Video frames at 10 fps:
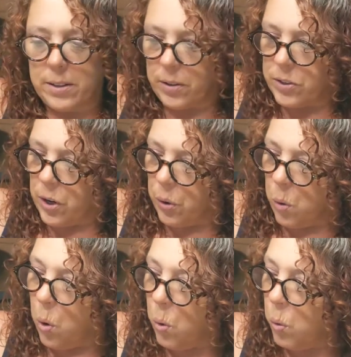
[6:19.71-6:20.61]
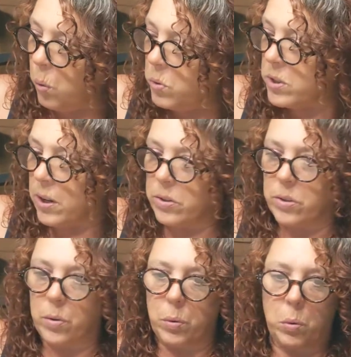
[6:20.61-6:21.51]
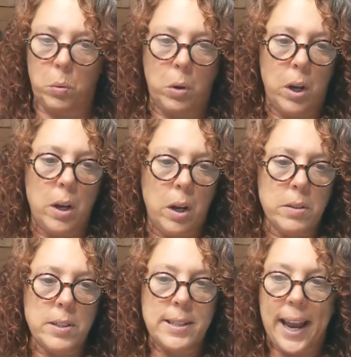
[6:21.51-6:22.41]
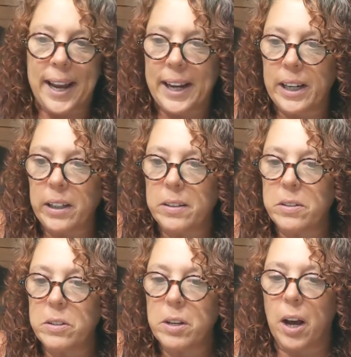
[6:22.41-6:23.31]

There's no holes, there's no stains.